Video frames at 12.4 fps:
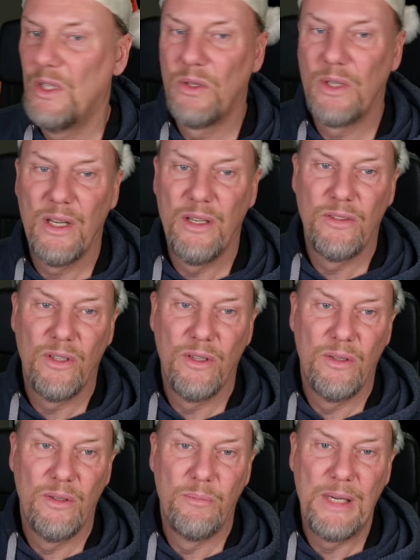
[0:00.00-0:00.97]
Okay,
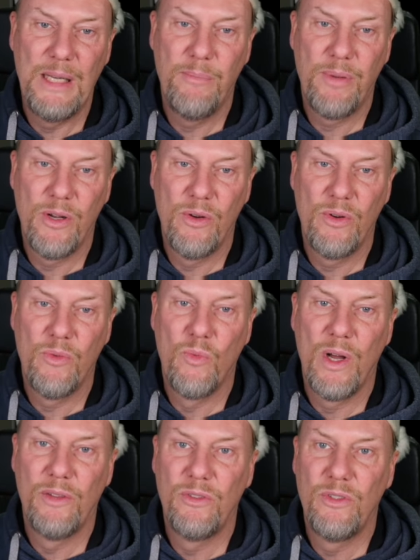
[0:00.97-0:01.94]
so Bleep Load
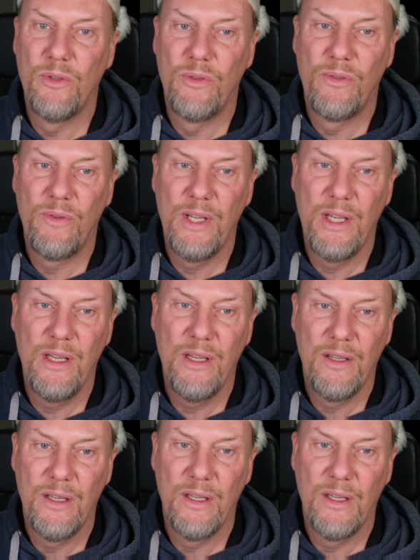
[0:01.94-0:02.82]
1, 2, 3.